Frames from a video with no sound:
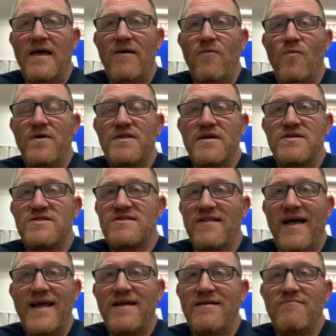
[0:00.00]
With just
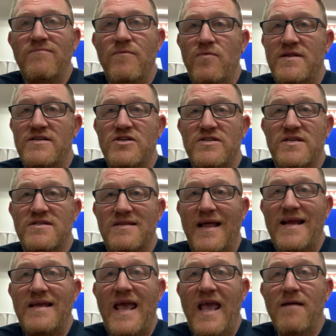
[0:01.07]
a
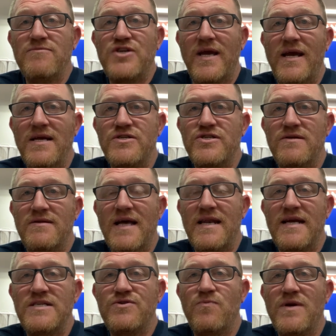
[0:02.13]
slight cam change, that
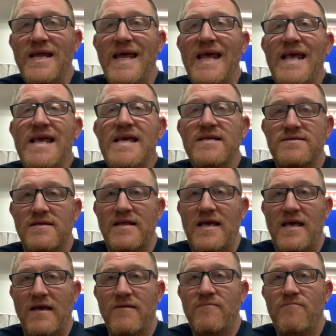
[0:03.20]
engine would
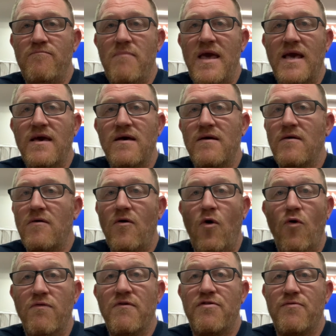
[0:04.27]
easily make
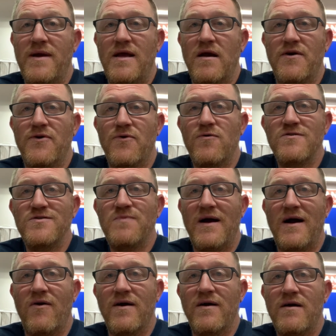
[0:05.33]
over 300
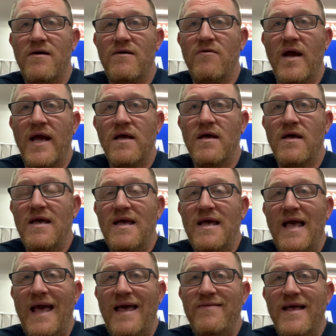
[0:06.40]
horsepower, right?
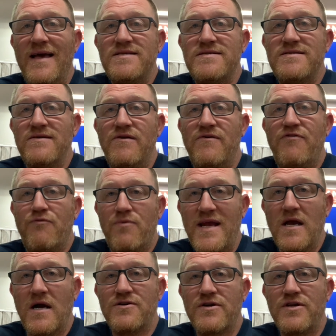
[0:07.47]
And that's
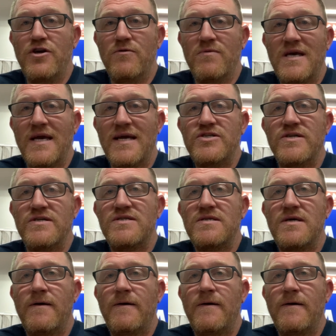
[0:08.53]
300 cubic inches.